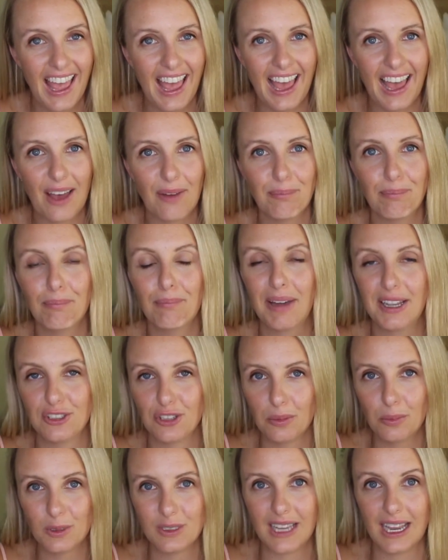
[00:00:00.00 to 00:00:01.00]
My
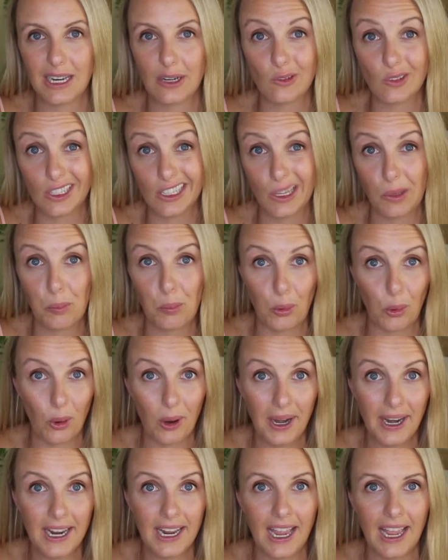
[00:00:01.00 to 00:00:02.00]
job was getting really
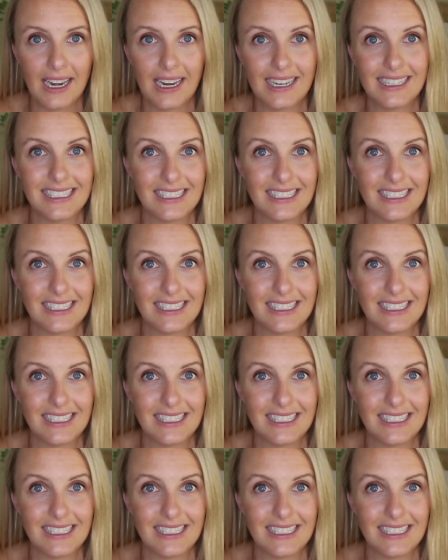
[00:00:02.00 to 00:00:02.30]
boring and I